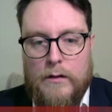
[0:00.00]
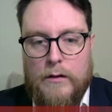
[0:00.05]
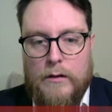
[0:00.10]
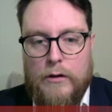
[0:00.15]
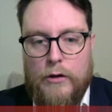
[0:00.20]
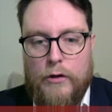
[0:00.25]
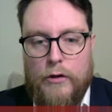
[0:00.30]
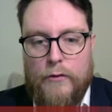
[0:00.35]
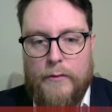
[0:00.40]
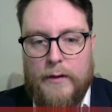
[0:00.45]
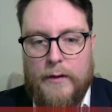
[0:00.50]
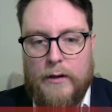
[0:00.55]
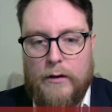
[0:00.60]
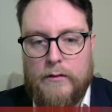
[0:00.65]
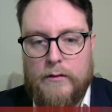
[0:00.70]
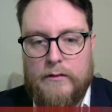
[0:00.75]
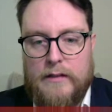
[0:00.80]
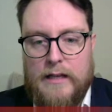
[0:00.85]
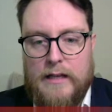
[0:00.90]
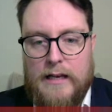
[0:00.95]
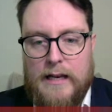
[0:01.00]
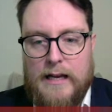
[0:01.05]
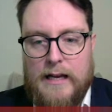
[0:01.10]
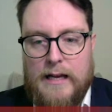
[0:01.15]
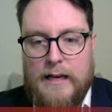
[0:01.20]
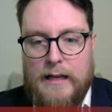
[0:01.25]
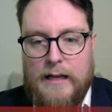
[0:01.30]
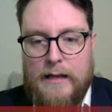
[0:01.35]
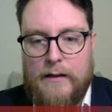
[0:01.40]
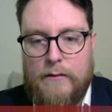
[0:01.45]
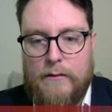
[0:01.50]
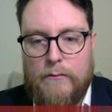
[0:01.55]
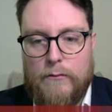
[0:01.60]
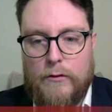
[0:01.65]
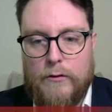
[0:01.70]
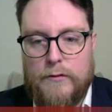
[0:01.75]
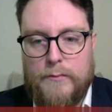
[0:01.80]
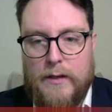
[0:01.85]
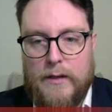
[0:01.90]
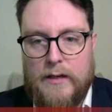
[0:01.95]
Who have we got? Dele Alli,
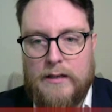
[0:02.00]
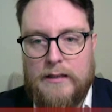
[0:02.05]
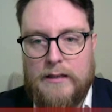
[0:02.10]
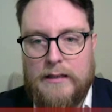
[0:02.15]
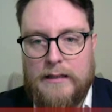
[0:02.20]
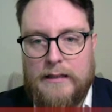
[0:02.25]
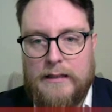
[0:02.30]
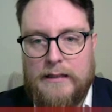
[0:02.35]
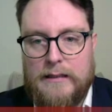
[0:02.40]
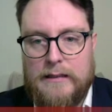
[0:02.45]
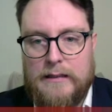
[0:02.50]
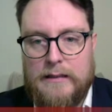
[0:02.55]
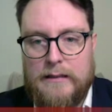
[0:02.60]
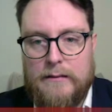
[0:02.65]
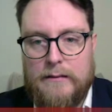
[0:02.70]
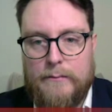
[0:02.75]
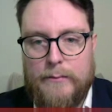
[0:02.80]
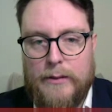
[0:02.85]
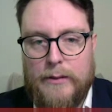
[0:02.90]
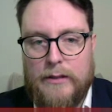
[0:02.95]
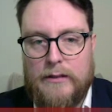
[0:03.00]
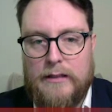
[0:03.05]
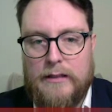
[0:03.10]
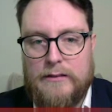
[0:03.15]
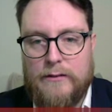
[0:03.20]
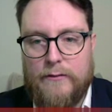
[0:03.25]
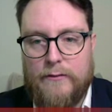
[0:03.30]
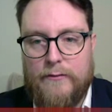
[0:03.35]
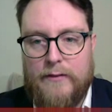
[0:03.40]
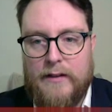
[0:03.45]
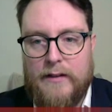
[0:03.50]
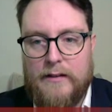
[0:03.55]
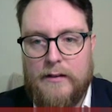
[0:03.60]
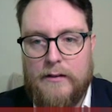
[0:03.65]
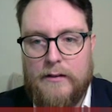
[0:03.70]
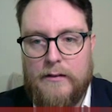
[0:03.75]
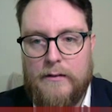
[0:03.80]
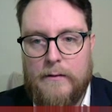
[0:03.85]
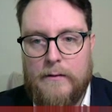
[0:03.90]
Ross Barkley. Barkley's not fit though.